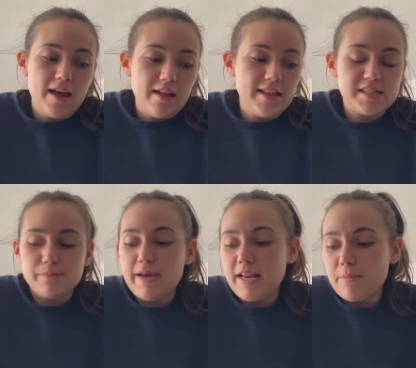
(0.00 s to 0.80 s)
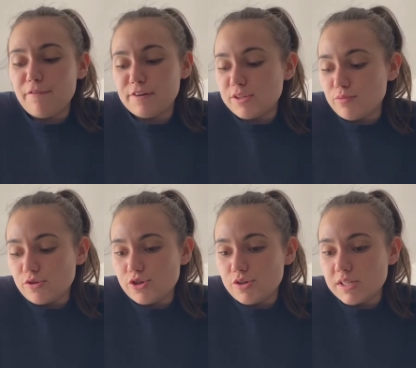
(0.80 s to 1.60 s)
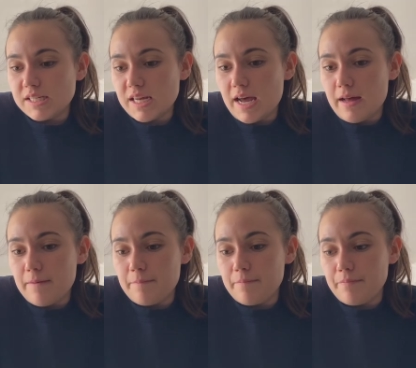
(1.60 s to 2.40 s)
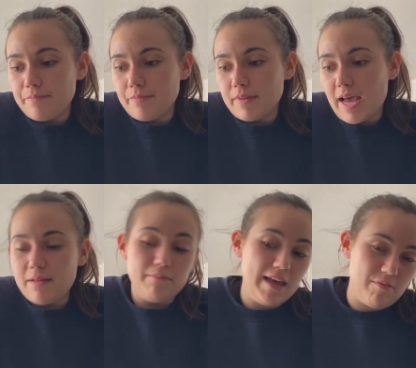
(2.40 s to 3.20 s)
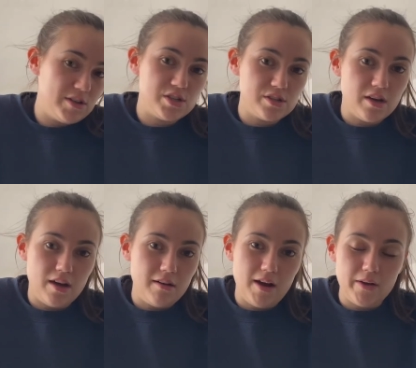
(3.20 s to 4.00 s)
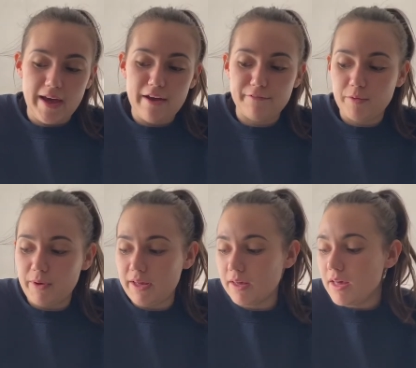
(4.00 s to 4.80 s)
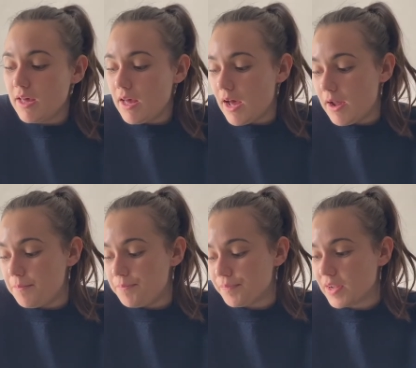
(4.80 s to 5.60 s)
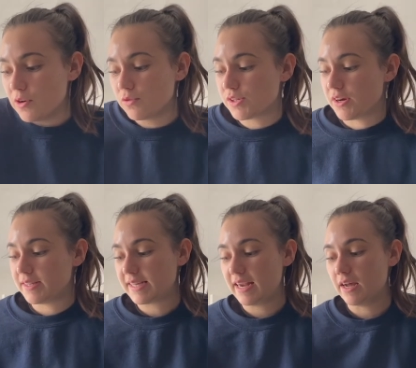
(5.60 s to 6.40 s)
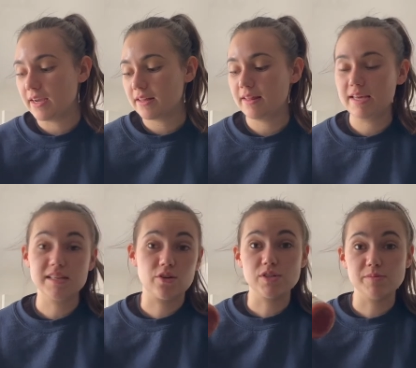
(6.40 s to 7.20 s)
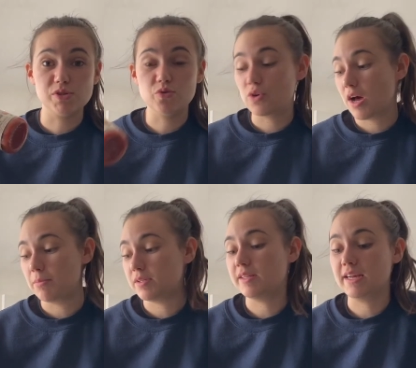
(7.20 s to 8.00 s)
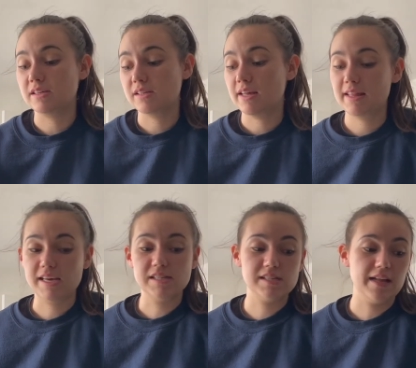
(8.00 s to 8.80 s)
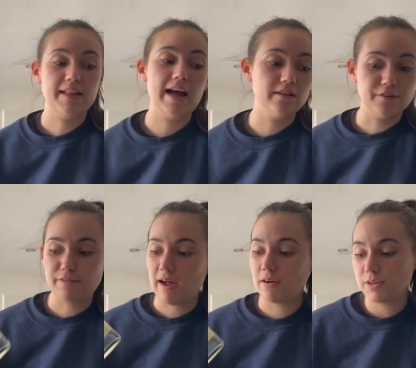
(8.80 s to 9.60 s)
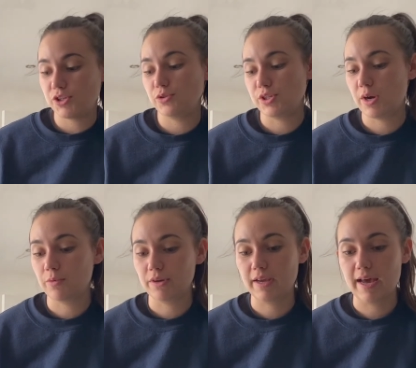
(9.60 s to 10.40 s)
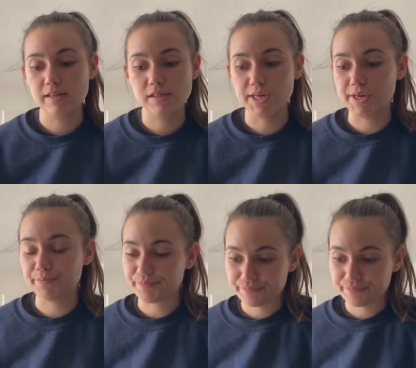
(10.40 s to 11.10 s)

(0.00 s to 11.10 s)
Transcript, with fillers: This is mainly my fresh produce um, and meat, which uh, I get every week. Um, and also I'd say like these, I've got some store cupboard things like this and the elderflower, which usually I wouldn't get. So